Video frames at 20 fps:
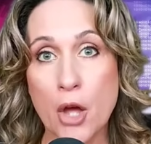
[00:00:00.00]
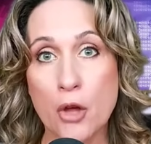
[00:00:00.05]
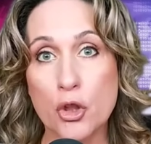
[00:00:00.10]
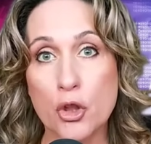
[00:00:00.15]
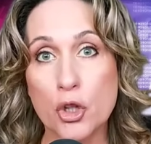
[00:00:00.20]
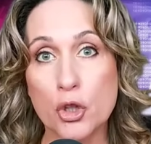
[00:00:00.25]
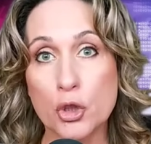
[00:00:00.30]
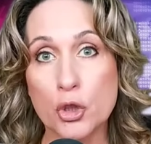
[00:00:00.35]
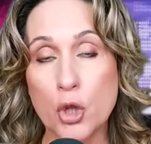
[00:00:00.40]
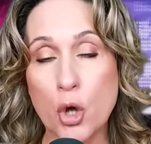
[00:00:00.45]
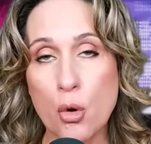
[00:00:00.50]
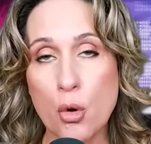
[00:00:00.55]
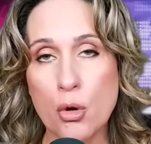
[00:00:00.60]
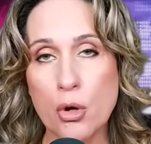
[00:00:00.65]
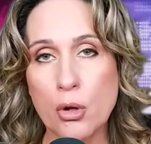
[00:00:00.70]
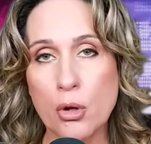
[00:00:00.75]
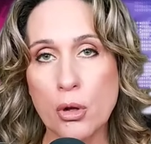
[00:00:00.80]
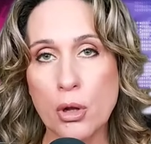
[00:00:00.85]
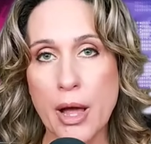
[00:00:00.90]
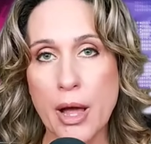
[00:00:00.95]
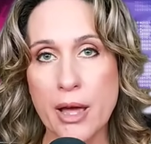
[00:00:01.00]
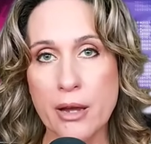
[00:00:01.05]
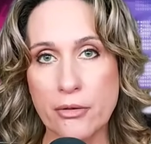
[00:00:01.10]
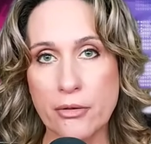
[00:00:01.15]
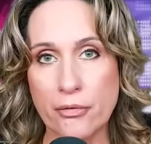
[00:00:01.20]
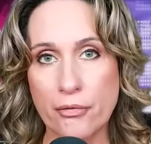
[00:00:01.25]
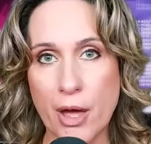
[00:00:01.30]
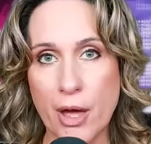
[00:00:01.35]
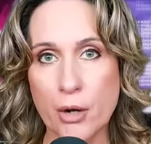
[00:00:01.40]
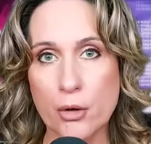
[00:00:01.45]
the local and
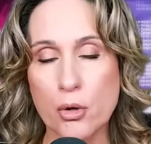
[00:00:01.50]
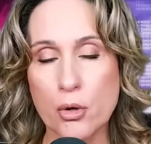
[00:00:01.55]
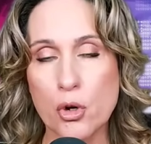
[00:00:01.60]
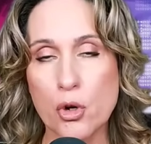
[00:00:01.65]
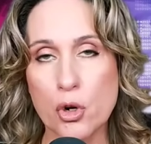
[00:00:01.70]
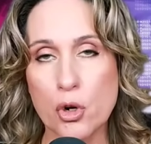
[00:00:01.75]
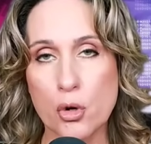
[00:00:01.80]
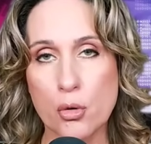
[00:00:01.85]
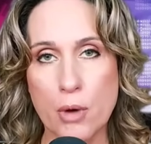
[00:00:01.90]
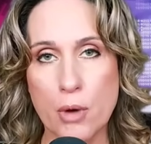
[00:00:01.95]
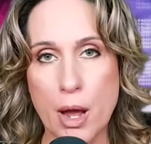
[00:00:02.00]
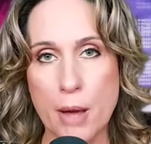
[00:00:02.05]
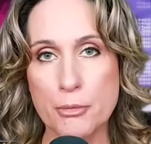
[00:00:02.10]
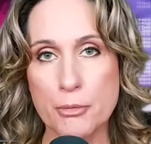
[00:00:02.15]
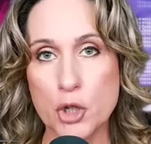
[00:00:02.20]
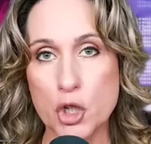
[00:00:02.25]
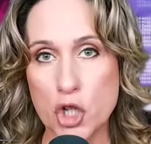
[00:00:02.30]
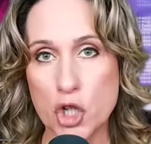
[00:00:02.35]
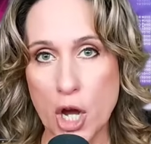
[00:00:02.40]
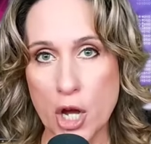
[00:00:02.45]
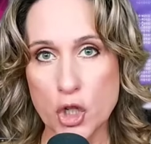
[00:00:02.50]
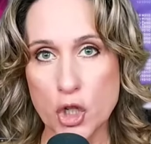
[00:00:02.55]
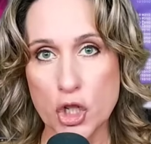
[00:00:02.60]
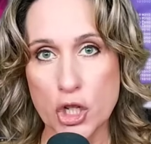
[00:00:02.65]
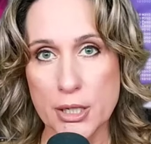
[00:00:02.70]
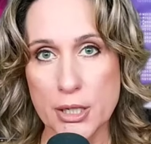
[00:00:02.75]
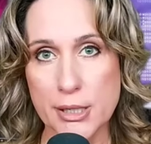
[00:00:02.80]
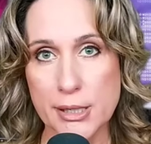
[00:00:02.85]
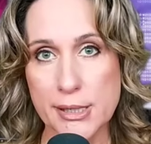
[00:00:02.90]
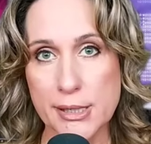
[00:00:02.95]
federal corrupt
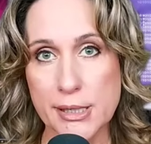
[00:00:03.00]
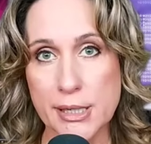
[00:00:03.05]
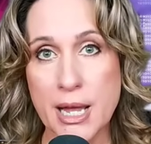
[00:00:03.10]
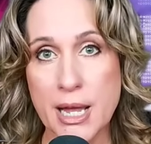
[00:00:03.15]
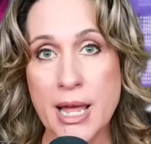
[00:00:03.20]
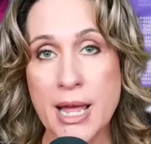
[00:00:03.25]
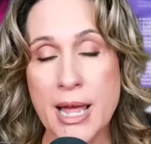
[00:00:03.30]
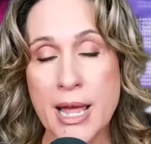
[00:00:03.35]
judges.